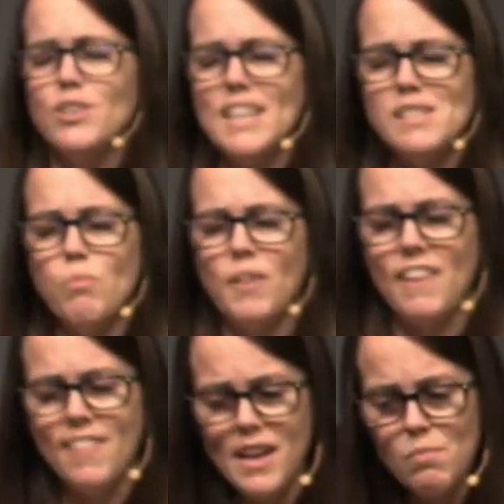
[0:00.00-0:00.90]
Don't ask them
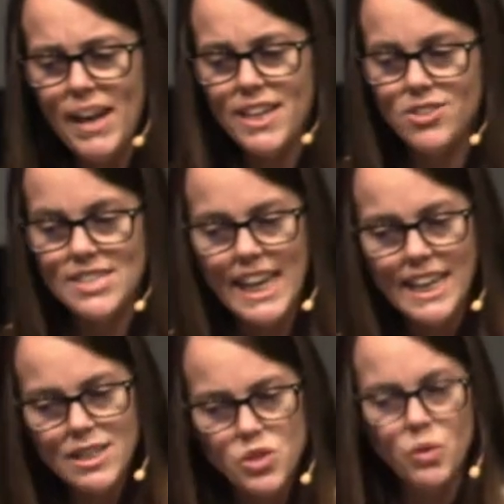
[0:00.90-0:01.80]
what they think about it. Just
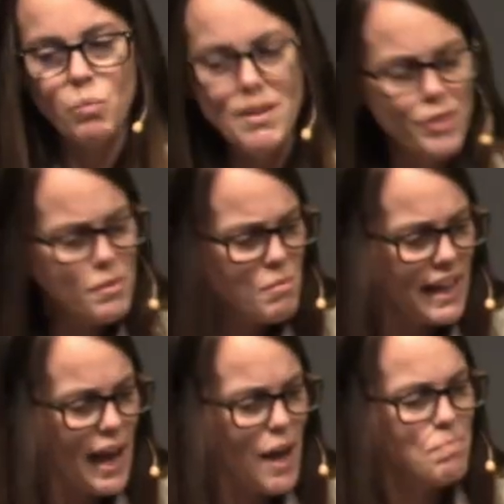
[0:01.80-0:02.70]
hand it to them. Wait for them to
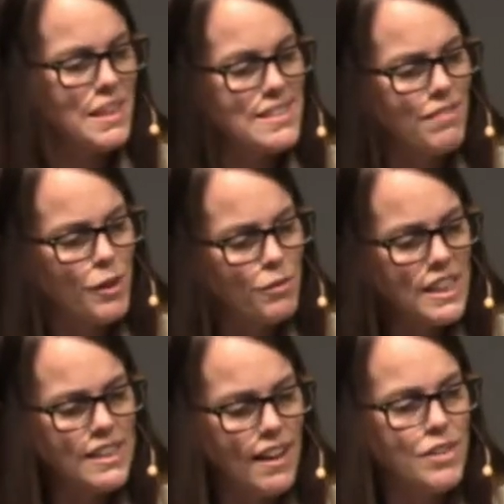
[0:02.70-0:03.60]
make it happen, because if they
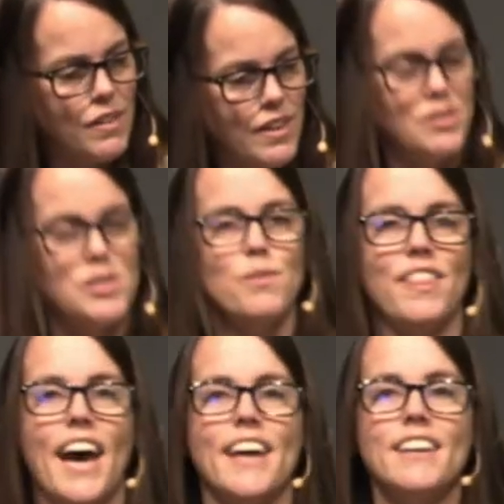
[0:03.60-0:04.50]
really love you, they'll
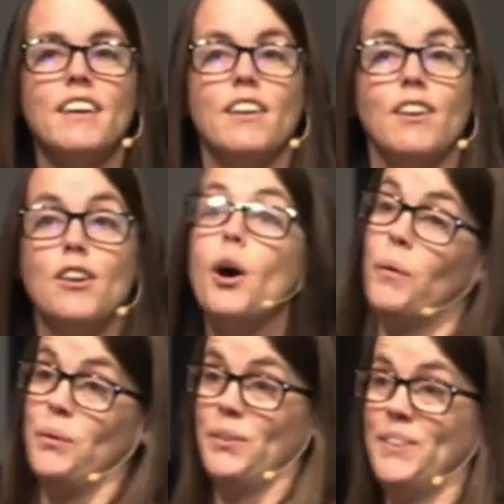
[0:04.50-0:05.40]
do that. No.